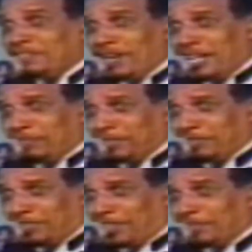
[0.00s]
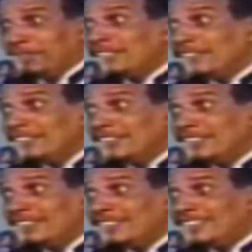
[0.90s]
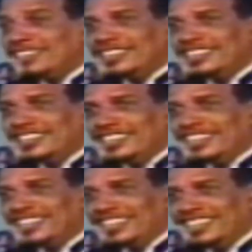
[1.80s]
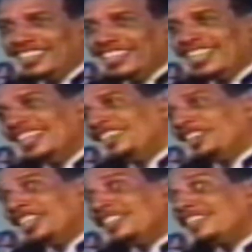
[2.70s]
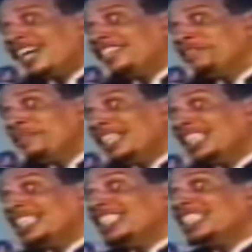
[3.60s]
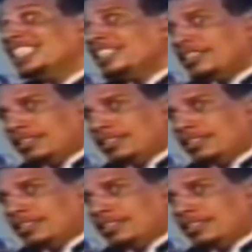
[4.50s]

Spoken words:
my performance. She said to me,